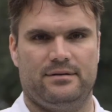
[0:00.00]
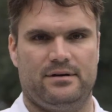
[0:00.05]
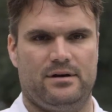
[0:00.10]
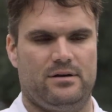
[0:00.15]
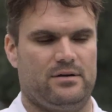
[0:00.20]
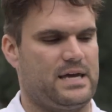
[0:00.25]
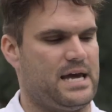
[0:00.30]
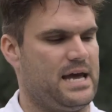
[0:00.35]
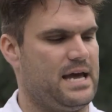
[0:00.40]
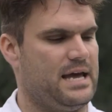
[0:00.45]

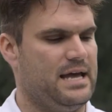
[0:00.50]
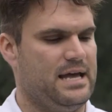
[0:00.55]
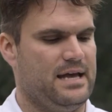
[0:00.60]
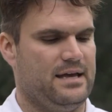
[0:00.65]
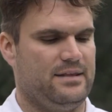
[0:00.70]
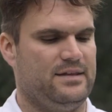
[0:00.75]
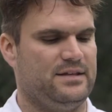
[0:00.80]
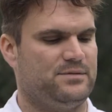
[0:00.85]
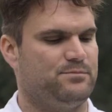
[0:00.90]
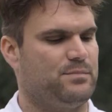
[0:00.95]
Okay,
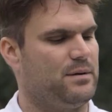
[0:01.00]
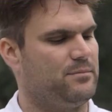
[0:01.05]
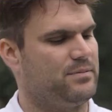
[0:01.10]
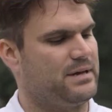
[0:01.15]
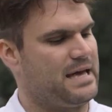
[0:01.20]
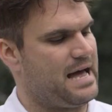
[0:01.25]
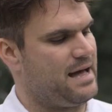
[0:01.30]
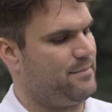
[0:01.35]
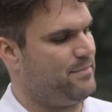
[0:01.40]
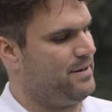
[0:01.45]
this bump
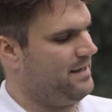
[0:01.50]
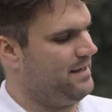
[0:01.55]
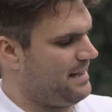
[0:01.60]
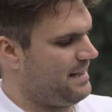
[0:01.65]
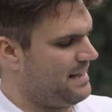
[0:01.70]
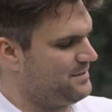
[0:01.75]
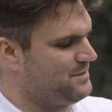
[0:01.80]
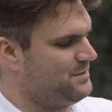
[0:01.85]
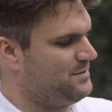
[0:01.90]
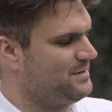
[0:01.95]
cap,
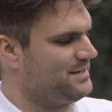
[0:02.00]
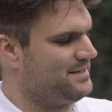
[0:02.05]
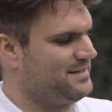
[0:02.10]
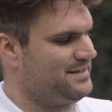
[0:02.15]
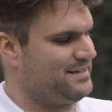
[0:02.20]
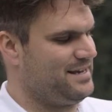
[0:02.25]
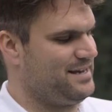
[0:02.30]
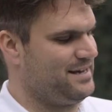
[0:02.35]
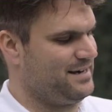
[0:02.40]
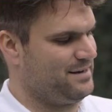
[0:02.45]
as you can
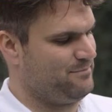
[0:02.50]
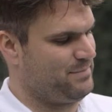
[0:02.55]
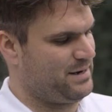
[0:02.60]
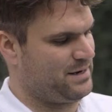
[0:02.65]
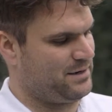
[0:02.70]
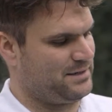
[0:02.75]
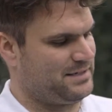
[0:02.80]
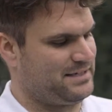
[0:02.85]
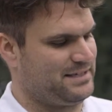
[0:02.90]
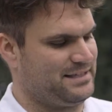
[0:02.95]
see, it
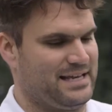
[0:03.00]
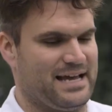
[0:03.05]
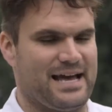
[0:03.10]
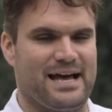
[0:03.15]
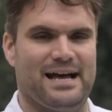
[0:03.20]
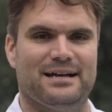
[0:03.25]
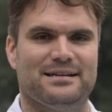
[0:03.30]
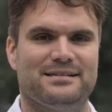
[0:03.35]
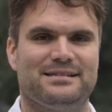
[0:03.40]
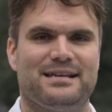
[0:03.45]
embarrassingly
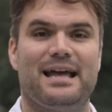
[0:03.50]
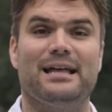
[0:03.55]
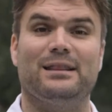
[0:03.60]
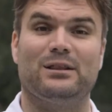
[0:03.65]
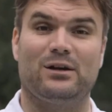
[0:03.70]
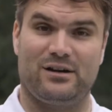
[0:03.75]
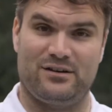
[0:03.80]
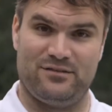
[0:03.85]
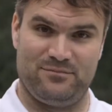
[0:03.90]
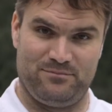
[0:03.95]
has a
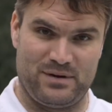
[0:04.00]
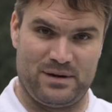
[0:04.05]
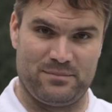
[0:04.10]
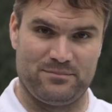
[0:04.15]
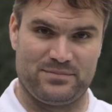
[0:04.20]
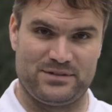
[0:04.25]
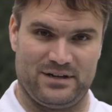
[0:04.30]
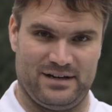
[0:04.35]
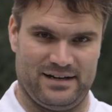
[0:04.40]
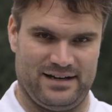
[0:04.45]
lot of
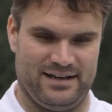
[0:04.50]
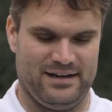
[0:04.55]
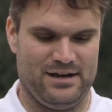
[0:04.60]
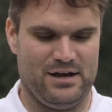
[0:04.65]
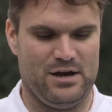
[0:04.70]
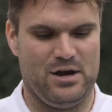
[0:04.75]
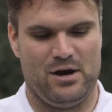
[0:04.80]
bumps on it.